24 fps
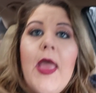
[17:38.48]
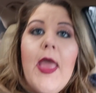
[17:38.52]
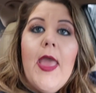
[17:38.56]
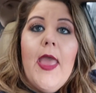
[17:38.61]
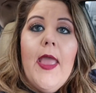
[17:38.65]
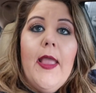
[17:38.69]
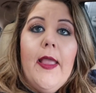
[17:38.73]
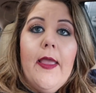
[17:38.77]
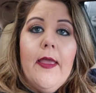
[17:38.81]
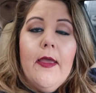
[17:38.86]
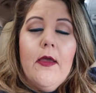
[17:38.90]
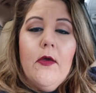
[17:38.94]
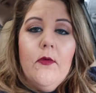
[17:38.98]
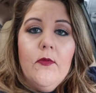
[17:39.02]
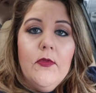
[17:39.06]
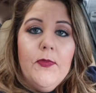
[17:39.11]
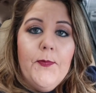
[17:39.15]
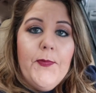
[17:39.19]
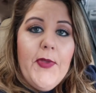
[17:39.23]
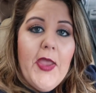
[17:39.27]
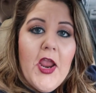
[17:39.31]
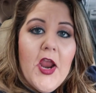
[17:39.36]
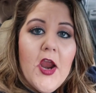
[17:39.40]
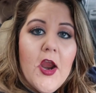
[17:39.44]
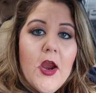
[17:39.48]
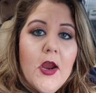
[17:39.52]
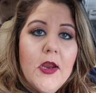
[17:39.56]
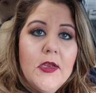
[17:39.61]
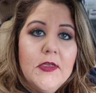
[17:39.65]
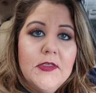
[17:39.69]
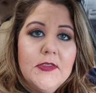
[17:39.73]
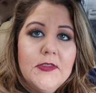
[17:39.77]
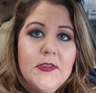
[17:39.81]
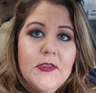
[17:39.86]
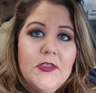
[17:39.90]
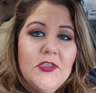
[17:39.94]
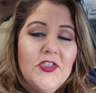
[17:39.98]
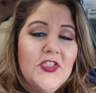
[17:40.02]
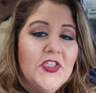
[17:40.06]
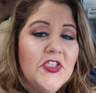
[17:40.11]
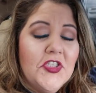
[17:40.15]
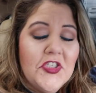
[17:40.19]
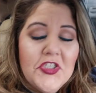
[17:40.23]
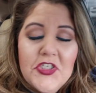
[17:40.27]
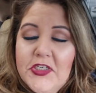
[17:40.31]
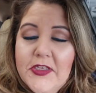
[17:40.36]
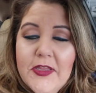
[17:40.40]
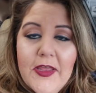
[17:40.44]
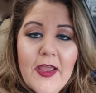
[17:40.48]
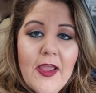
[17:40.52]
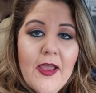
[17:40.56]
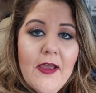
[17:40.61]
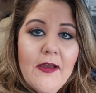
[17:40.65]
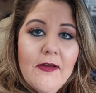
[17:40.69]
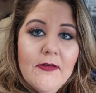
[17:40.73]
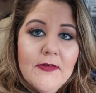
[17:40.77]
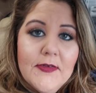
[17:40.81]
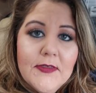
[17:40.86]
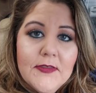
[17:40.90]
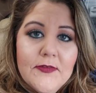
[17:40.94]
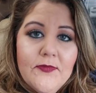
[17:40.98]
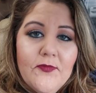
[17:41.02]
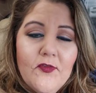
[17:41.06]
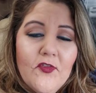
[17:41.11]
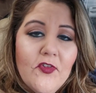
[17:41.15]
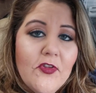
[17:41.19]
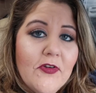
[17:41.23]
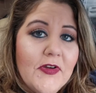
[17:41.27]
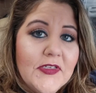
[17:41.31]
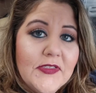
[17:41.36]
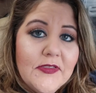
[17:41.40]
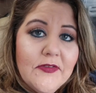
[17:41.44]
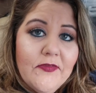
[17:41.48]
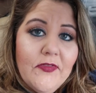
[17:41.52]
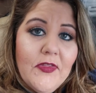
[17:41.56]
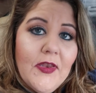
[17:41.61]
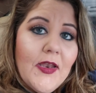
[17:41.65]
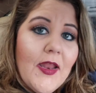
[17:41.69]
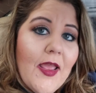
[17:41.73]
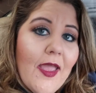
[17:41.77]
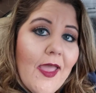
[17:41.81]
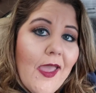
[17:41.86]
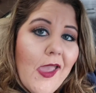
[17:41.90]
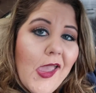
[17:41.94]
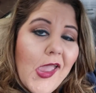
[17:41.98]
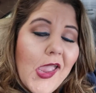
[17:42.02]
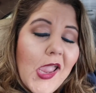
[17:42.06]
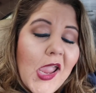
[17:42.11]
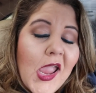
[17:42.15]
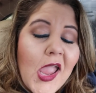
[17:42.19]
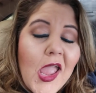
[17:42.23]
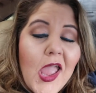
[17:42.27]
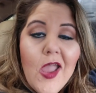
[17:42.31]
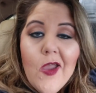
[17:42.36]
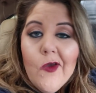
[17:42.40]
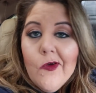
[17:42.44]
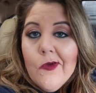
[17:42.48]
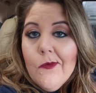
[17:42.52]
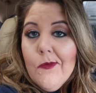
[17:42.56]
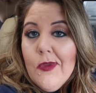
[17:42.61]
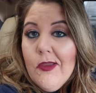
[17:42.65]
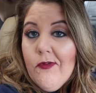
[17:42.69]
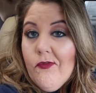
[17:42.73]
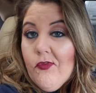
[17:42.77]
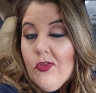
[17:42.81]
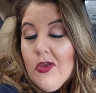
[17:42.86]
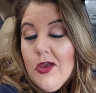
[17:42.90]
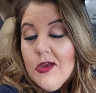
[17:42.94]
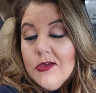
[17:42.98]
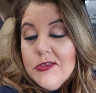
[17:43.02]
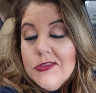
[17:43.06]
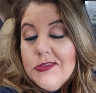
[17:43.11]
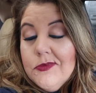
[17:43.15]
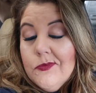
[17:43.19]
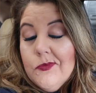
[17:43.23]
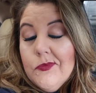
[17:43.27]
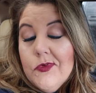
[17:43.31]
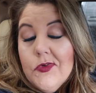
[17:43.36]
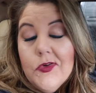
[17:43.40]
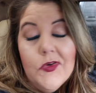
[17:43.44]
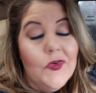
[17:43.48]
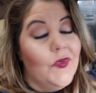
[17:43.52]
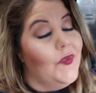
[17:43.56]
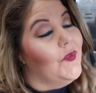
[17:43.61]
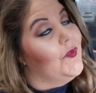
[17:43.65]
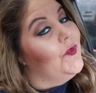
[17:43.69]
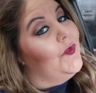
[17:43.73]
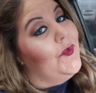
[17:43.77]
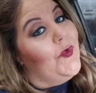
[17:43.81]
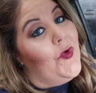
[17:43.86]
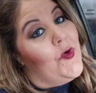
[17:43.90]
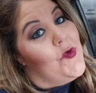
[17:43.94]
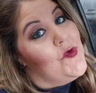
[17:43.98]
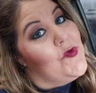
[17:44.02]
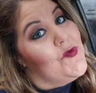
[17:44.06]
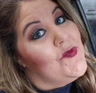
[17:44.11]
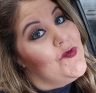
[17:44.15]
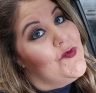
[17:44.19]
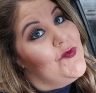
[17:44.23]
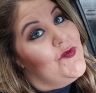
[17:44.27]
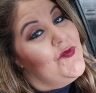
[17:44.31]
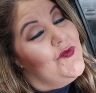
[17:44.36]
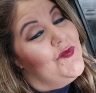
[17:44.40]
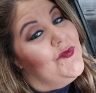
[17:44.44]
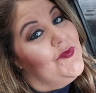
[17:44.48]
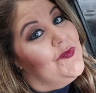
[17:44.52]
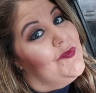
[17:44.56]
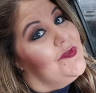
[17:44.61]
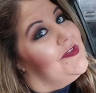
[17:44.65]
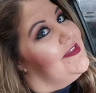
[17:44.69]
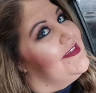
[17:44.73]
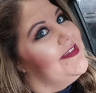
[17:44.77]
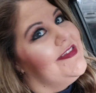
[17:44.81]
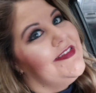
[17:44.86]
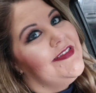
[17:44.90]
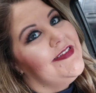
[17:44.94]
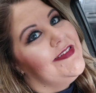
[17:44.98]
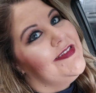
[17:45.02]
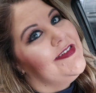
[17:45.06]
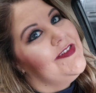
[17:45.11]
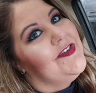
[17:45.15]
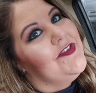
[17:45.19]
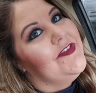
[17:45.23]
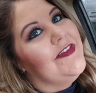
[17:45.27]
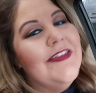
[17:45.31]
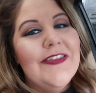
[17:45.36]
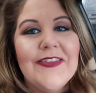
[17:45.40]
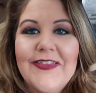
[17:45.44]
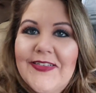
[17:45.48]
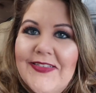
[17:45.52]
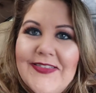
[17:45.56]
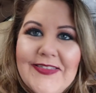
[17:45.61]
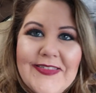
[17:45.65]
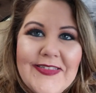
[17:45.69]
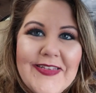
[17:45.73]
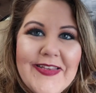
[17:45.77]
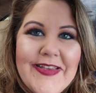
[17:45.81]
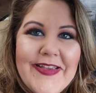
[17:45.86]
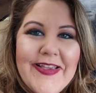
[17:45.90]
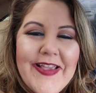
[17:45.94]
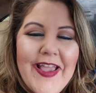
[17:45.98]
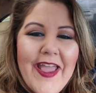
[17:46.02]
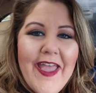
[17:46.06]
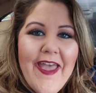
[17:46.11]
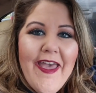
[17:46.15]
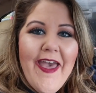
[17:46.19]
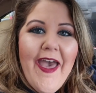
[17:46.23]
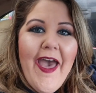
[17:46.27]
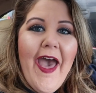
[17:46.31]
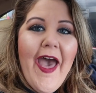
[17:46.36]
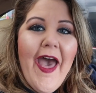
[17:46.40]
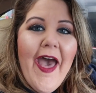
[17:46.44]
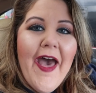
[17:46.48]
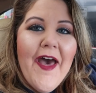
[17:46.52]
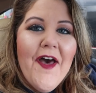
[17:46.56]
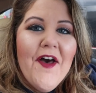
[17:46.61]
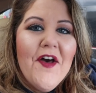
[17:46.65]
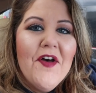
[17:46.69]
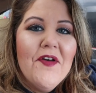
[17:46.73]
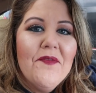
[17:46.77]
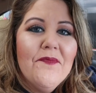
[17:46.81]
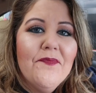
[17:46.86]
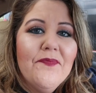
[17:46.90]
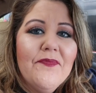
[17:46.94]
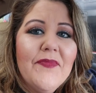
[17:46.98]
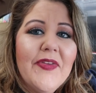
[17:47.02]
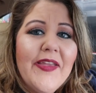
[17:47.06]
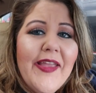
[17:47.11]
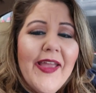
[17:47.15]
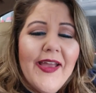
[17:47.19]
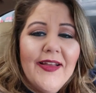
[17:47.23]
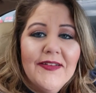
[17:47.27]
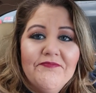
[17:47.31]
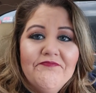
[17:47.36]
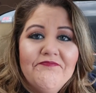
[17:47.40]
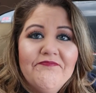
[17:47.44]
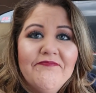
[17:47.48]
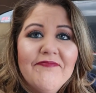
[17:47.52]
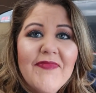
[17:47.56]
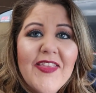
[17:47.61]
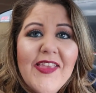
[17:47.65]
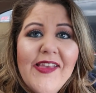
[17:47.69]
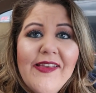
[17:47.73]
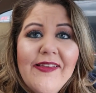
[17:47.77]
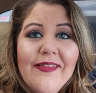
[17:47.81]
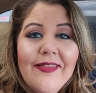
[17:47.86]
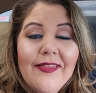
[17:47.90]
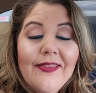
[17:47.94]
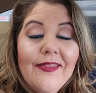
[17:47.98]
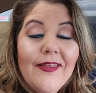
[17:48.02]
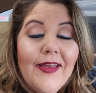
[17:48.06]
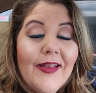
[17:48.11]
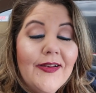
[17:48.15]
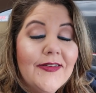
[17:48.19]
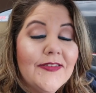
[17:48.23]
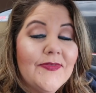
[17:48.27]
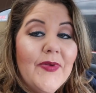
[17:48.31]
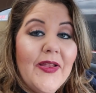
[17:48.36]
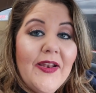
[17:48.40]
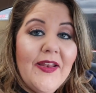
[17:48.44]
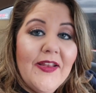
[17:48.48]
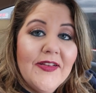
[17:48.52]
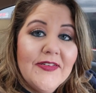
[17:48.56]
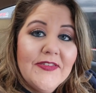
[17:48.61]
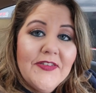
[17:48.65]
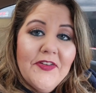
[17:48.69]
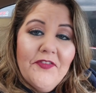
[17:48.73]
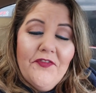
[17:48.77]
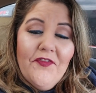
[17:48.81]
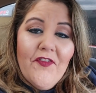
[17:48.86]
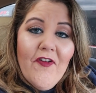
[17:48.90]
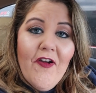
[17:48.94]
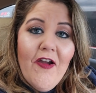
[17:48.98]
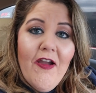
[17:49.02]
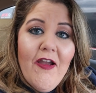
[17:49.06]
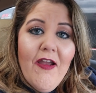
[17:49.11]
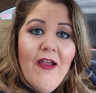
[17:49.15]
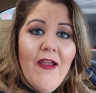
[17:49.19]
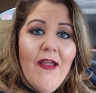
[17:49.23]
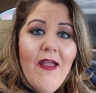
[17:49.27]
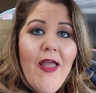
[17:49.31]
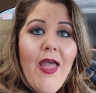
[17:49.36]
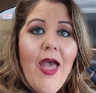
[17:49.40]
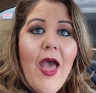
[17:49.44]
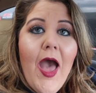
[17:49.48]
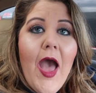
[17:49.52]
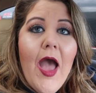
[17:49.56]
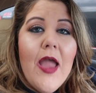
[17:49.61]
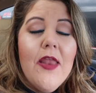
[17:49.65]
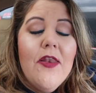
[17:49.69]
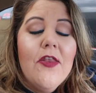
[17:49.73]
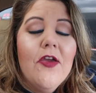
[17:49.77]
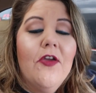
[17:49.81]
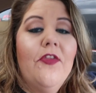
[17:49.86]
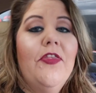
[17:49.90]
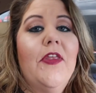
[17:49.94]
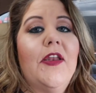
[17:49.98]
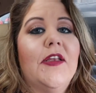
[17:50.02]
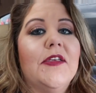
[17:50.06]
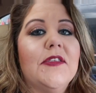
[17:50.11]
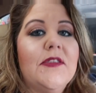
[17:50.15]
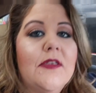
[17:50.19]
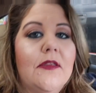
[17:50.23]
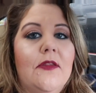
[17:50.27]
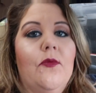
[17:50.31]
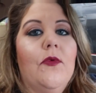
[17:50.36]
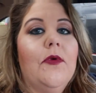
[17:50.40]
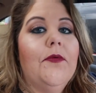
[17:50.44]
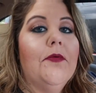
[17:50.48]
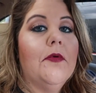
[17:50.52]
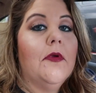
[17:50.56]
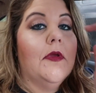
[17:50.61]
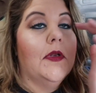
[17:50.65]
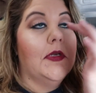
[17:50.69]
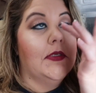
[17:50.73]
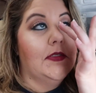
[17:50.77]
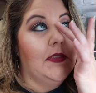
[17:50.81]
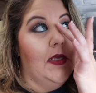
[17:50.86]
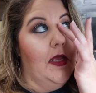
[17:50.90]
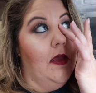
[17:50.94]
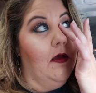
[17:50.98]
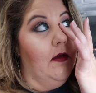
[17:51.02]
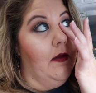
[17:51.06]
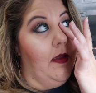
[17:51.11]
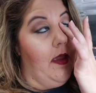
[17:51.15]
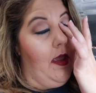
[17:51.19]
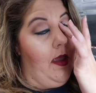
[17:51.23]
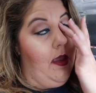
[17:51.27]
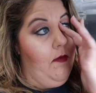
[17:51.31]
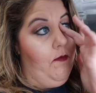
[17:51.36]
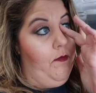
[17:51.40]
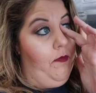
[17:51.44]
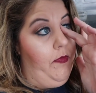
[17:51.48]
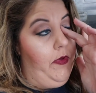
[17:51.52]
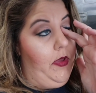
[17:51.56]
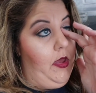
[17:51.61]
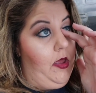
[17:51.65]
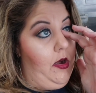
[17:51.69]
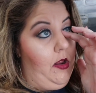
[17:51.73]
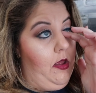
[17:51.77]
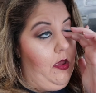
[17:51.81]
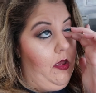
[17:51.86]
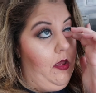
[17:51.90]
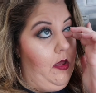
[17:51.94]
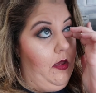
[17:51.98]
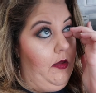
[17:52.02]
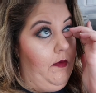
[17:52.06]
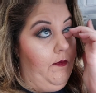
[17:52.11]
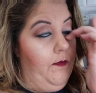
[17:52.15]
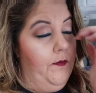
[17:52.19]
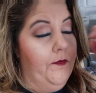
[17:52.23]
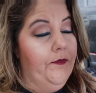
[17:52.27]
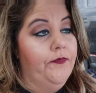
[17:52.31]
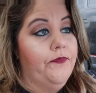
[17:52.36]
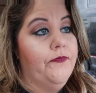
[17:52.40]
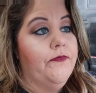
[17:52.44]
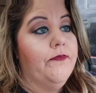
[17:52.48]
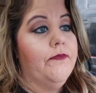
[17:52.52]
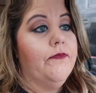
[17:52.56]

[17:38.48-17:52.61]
hang out with parents, and just chill out for the rest of the day. We may vlog some more. Who knows? We shall see. Um, but yeah that is my day so far. I know that I said that we were gonna tailgate, but um,